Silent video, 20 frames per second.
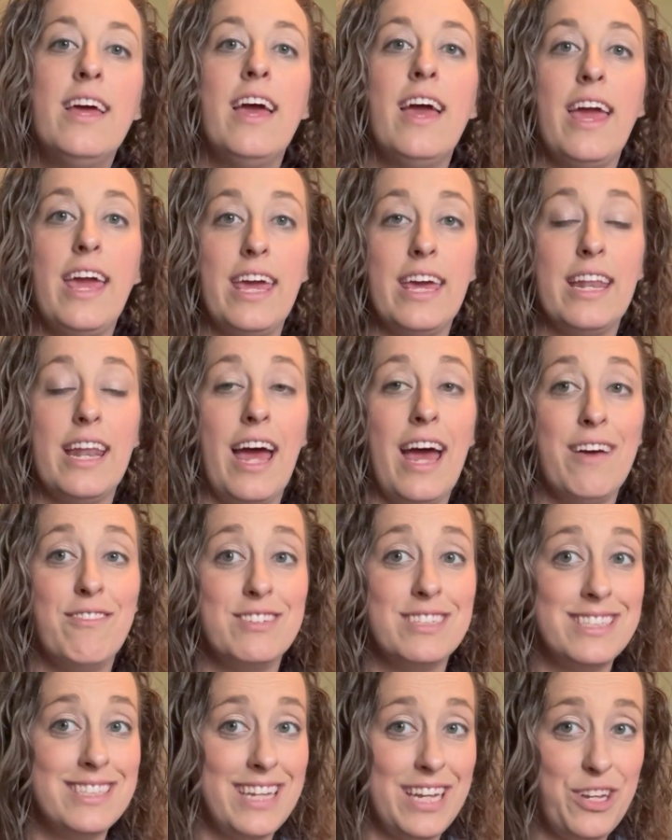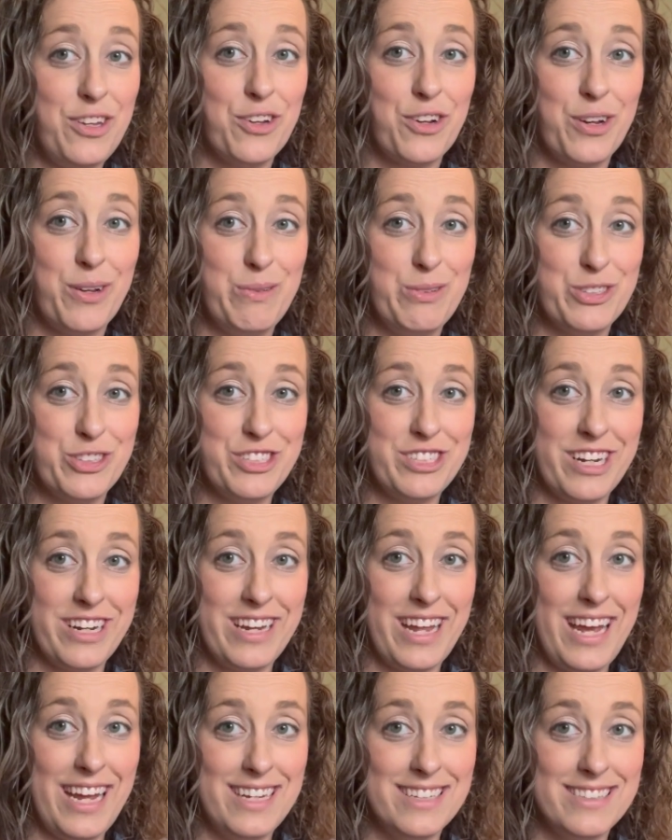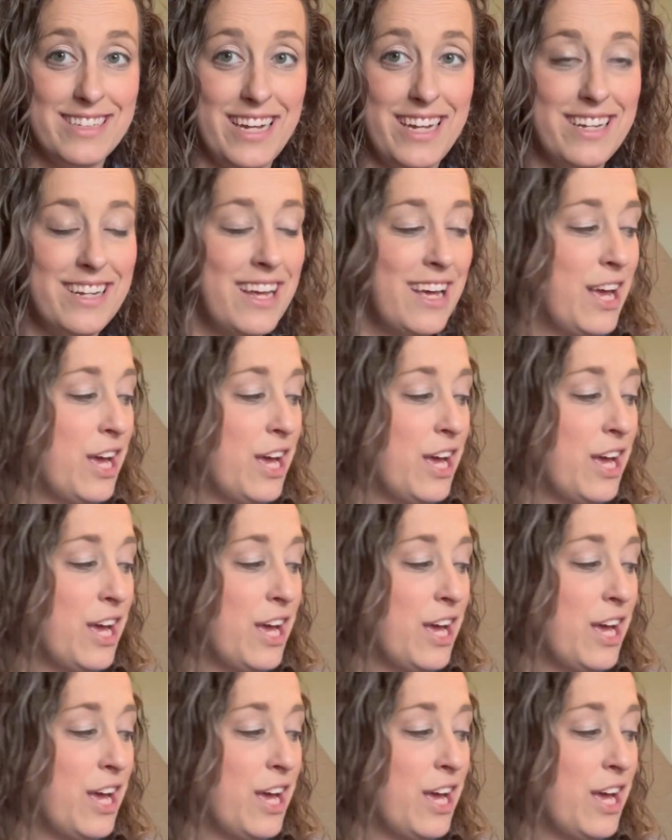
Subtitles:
and I have a senior who just turned 18.